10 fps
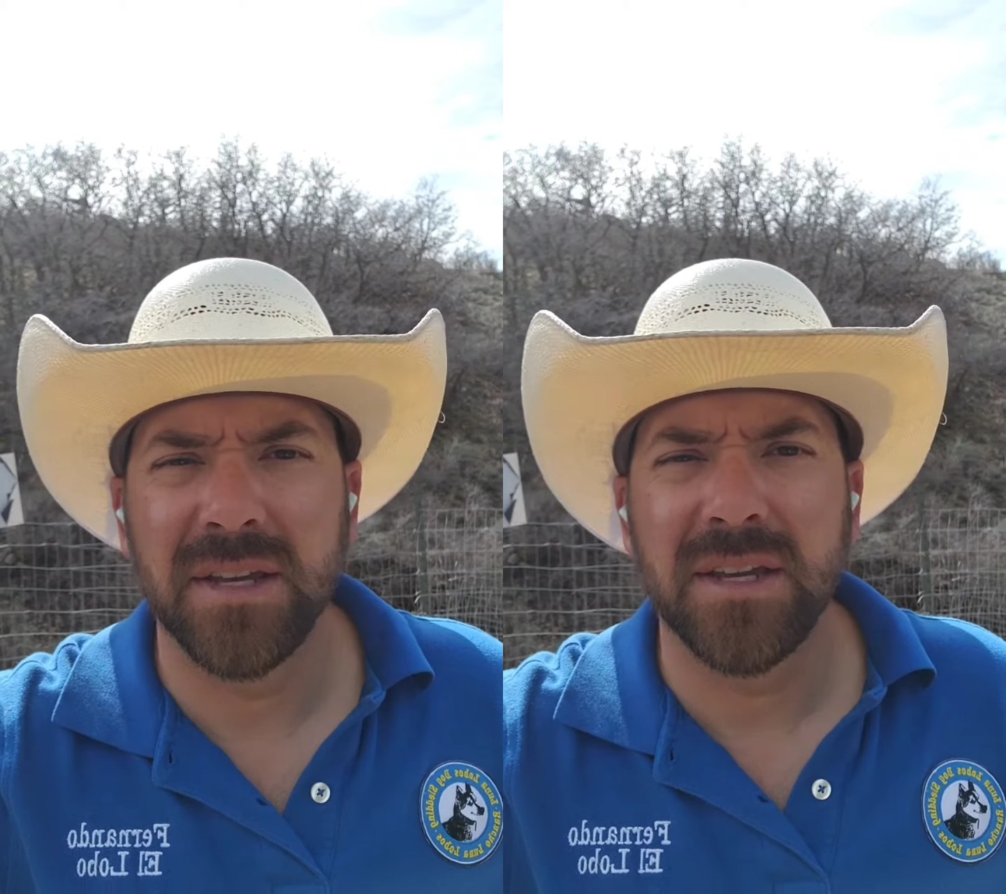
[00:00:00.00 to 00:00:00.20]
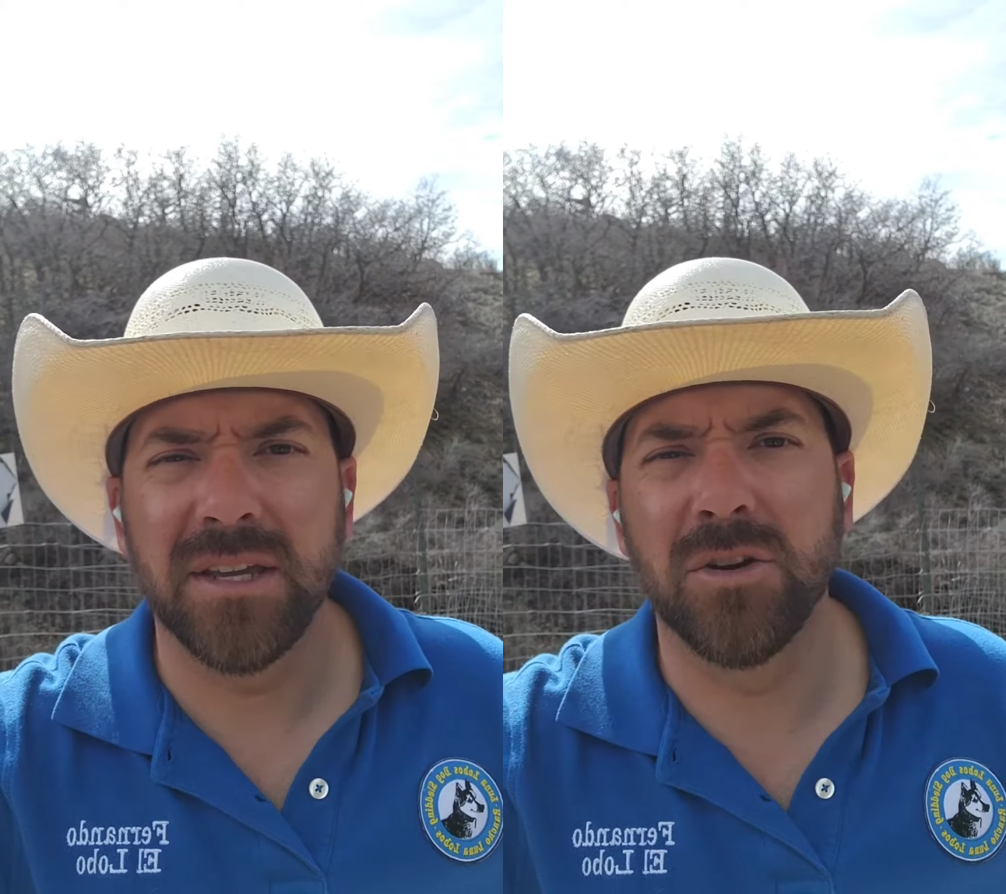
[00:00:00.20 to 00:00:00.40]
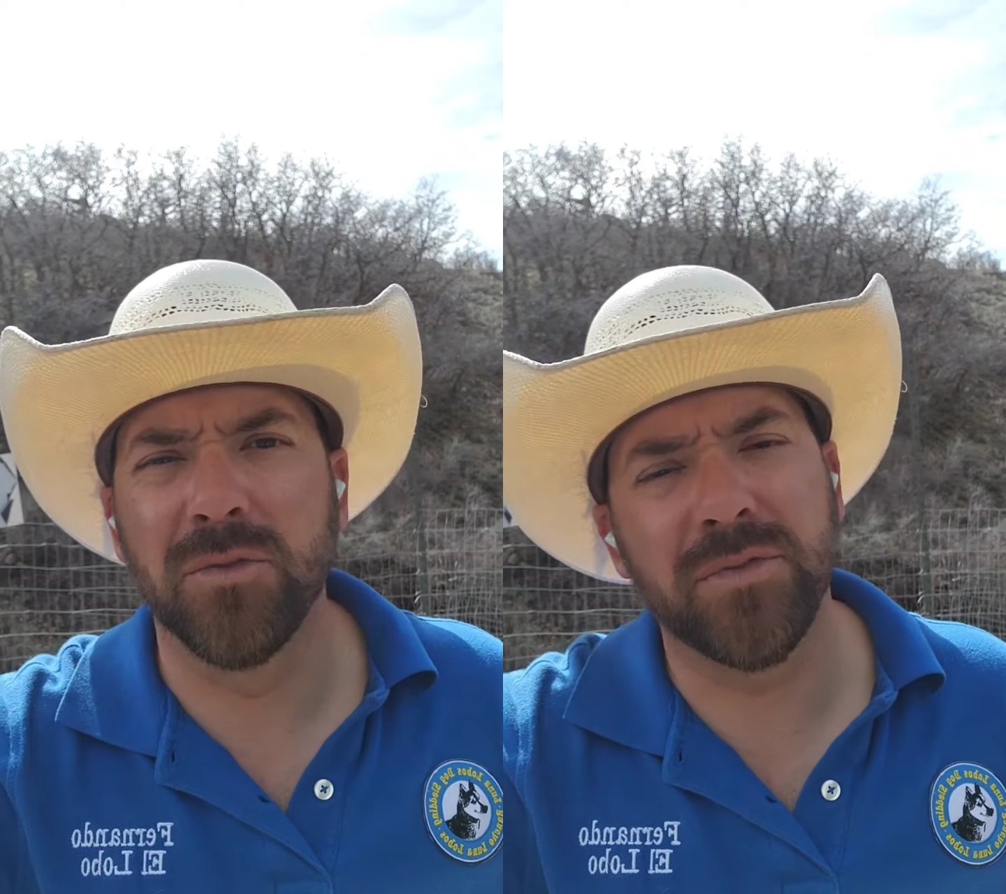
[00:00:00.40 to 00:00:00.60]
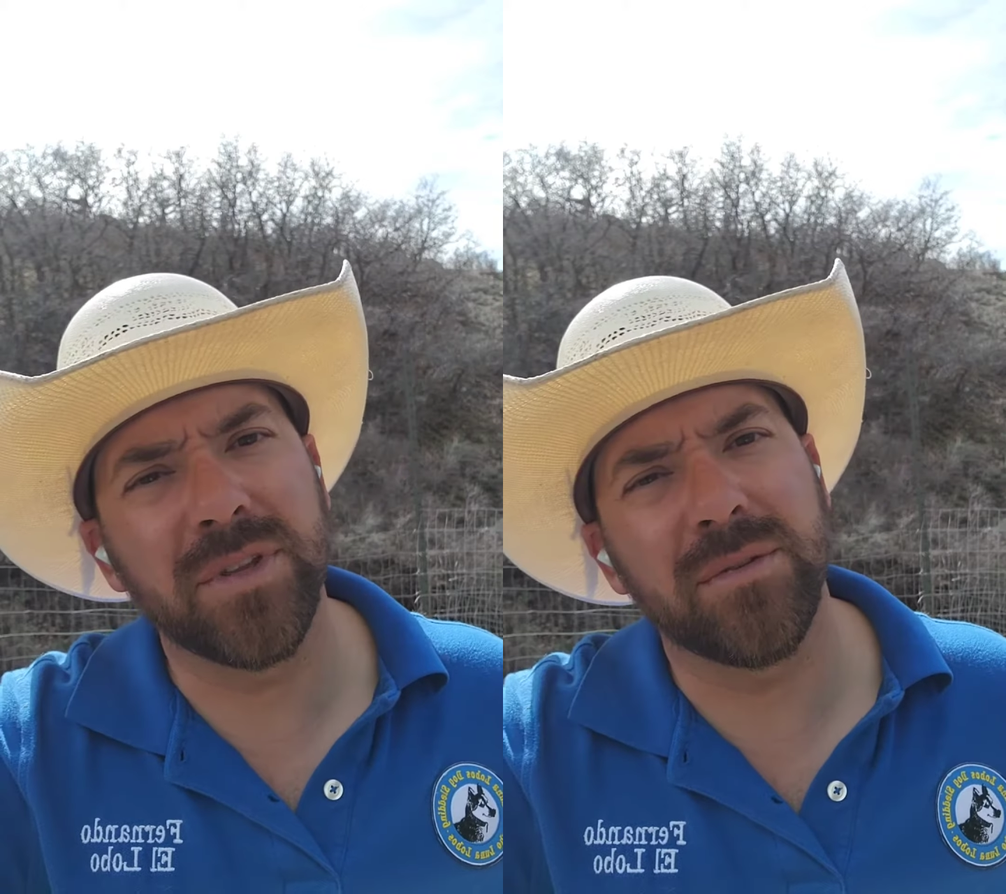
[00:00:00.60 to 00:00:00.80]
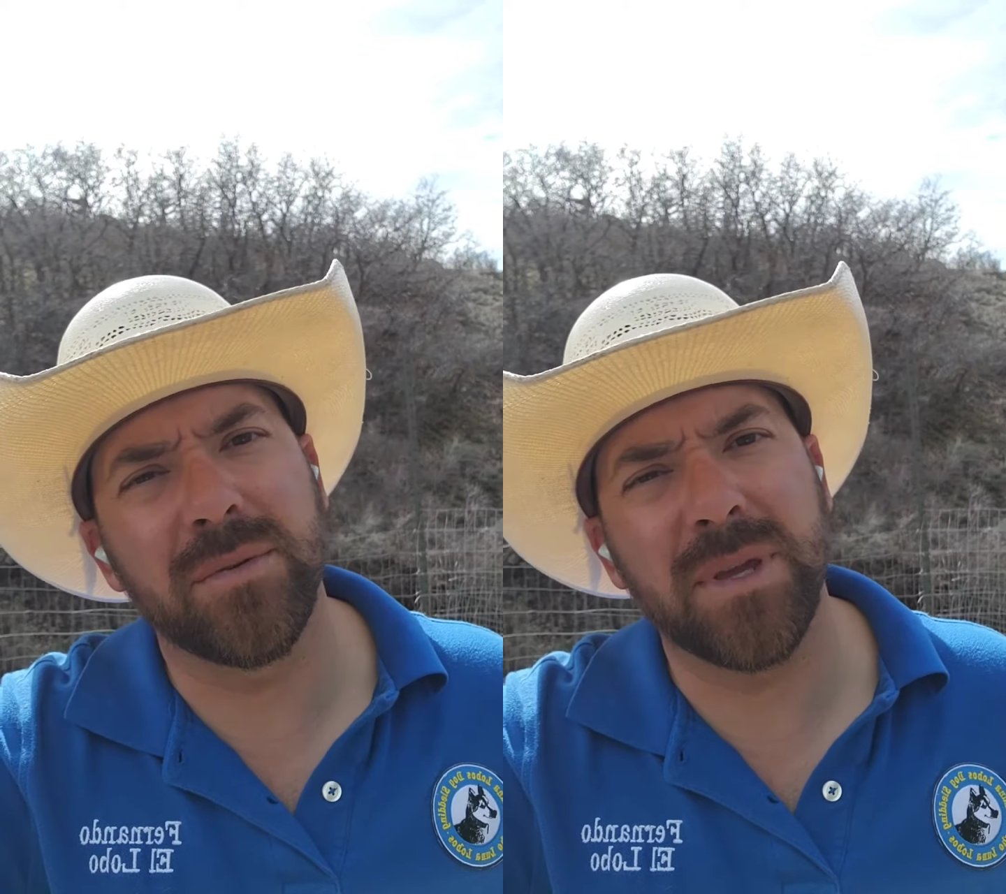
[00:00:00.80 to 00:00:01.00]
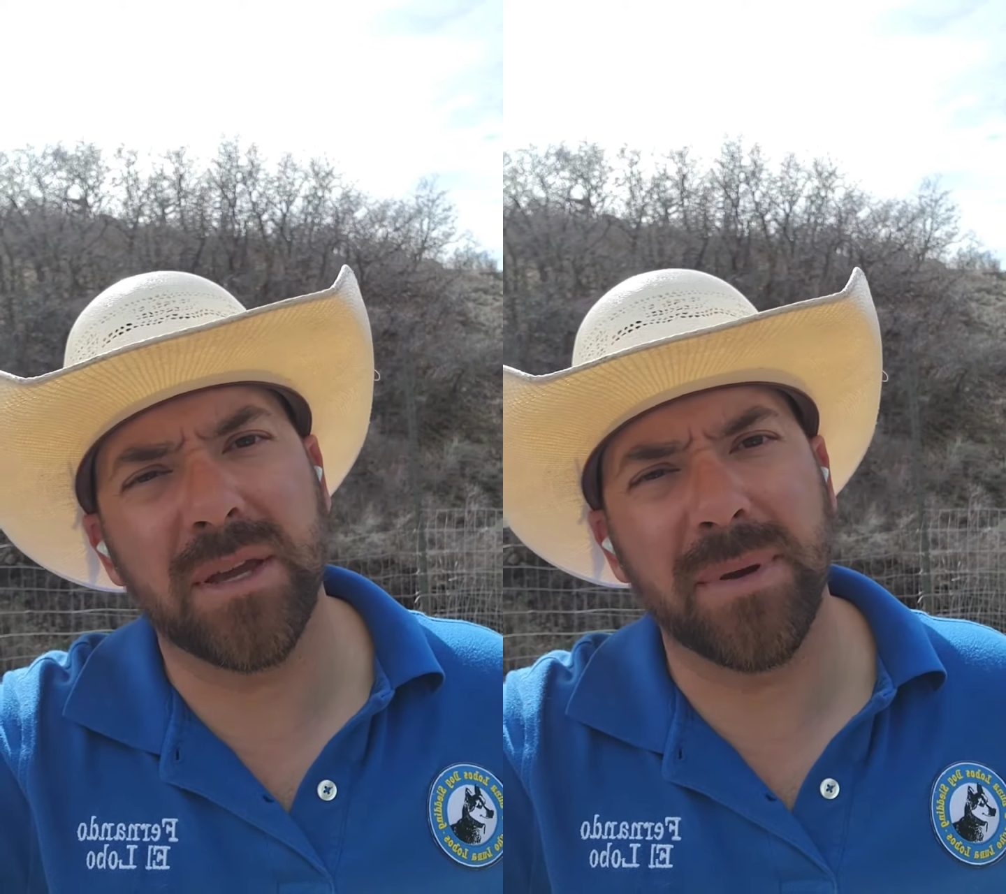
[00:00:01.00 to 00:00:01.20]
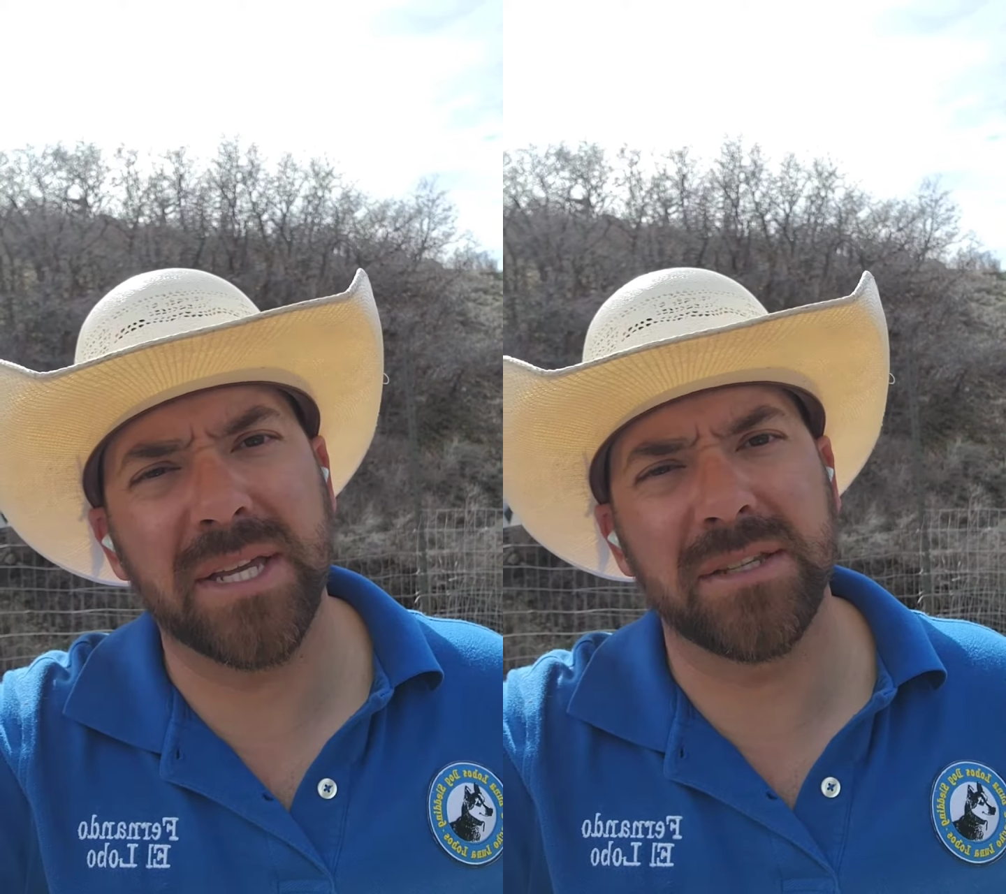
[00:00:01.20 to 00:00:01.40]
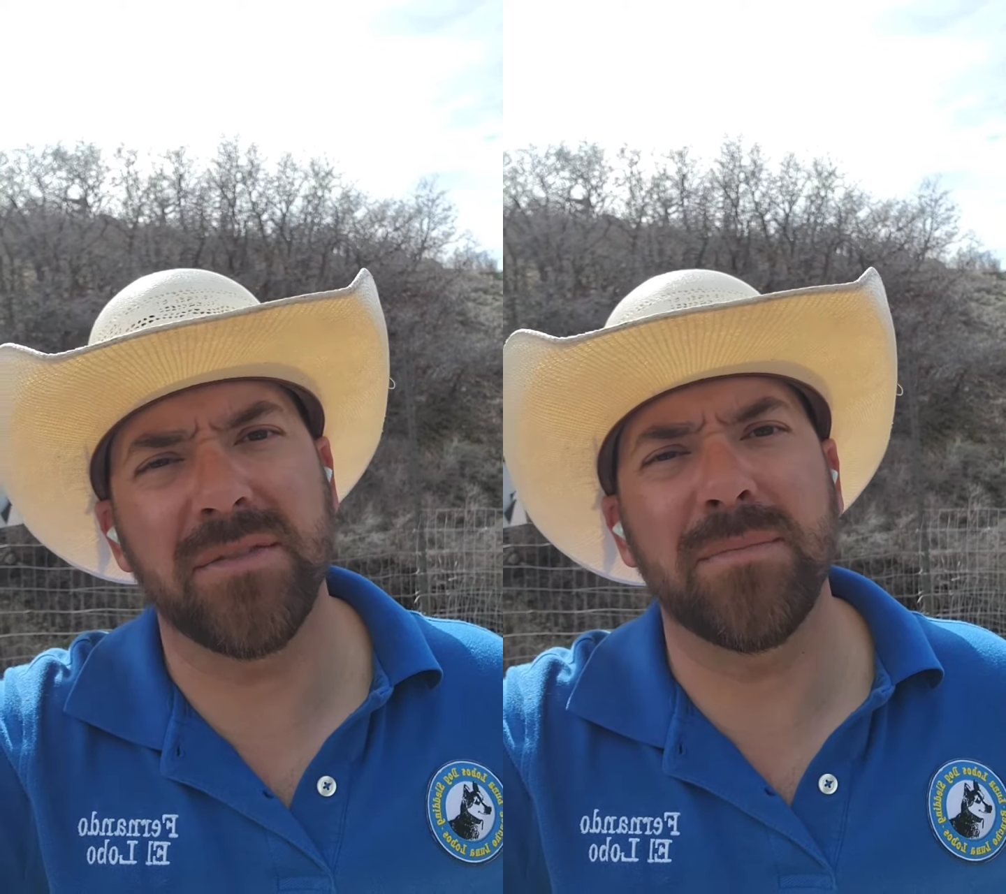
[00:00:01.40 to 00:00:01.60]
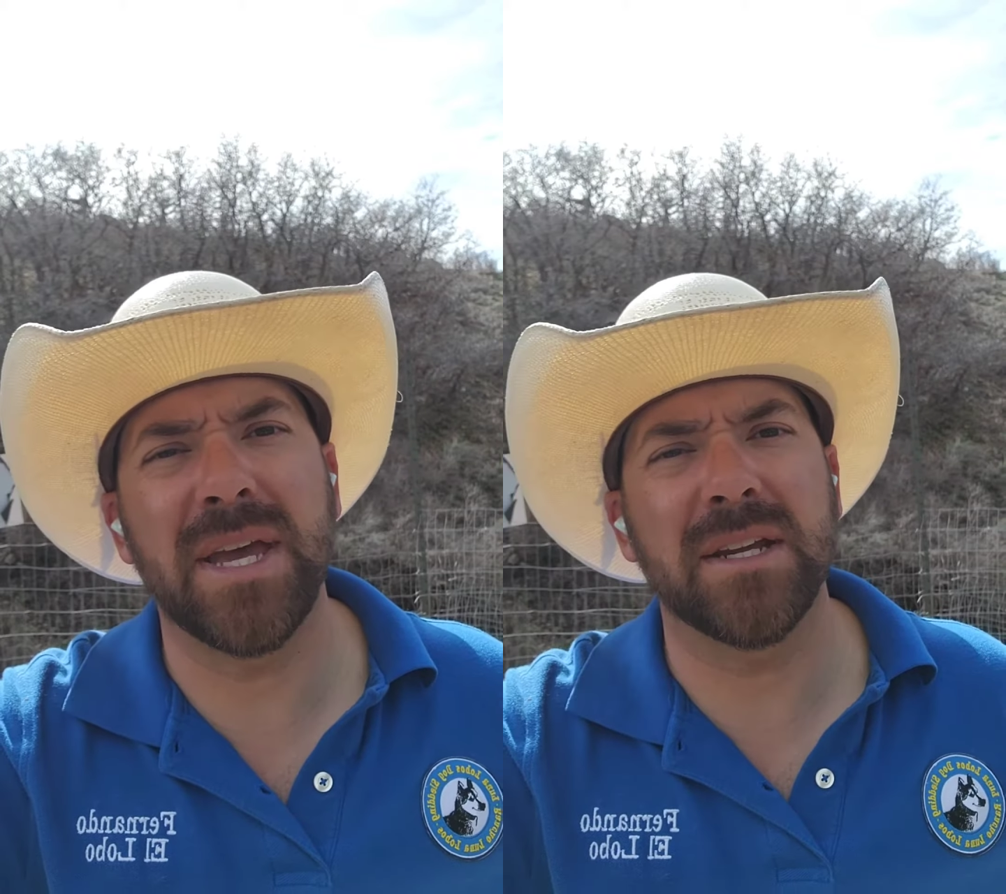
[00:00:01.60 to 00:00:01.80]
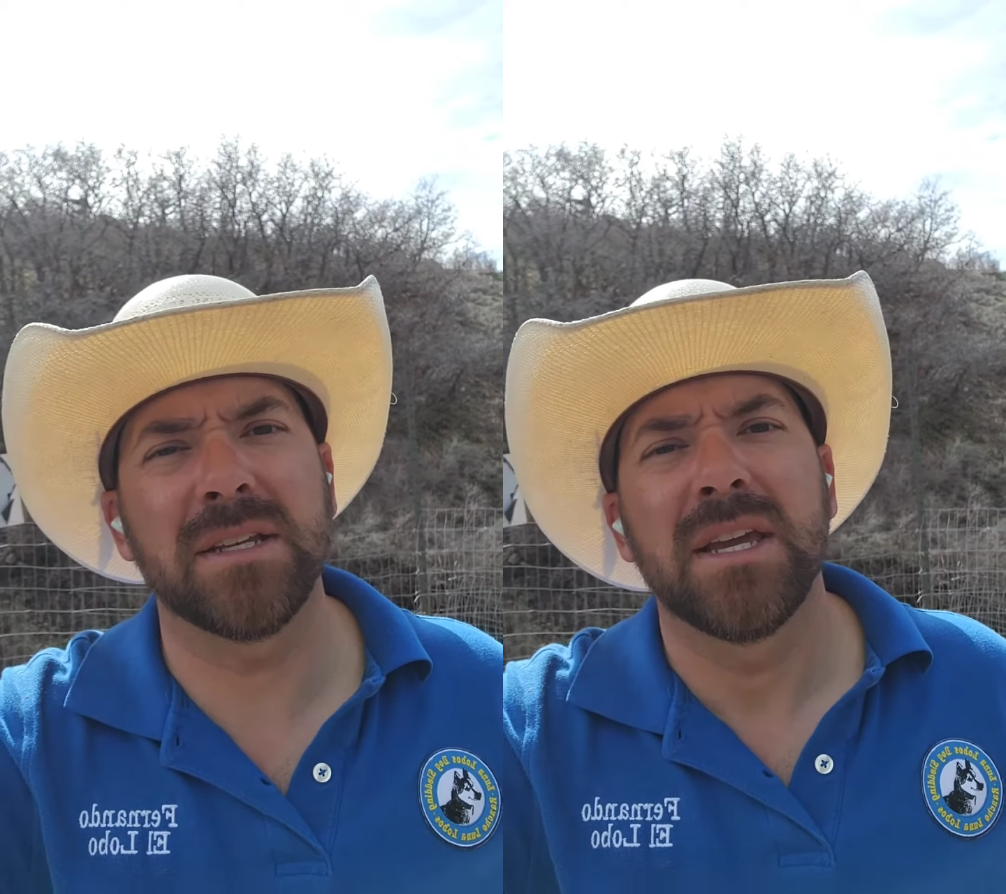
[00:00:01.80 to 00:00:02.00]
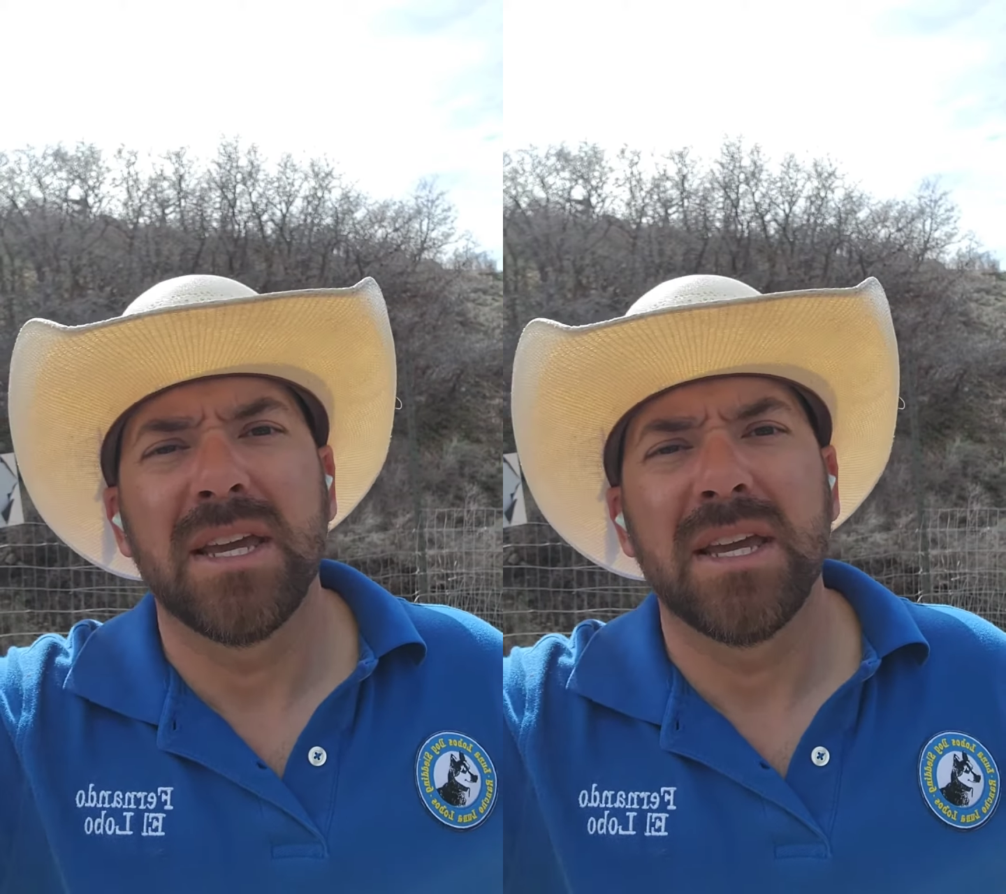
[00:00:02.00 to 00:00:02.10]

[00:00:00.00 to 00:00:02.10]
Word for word: and hopefully we make a positive impact.